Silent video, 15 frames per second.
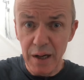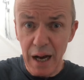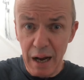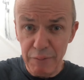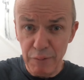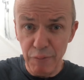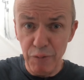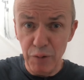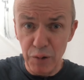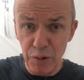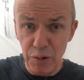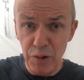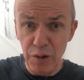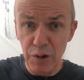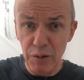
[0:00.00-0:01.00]
After
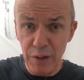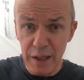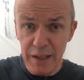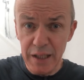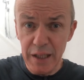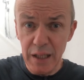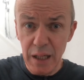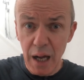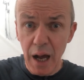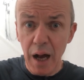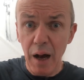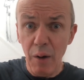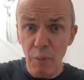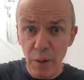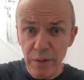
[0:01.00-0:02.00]
4, ready?
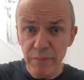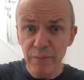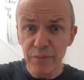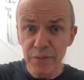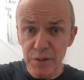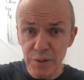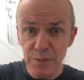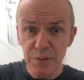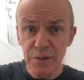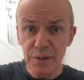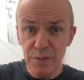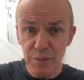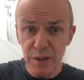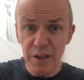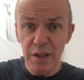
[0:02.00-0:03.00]
1, 2,
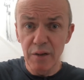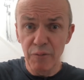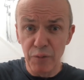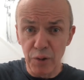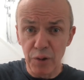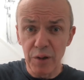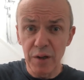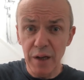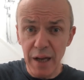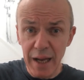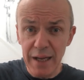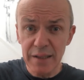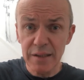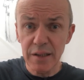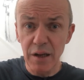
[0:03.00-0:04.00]
3, 4.
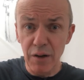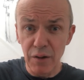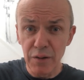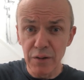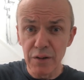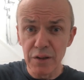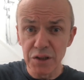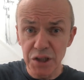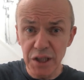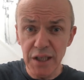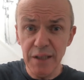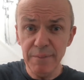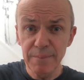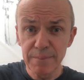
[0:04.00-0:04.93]
8 on the G.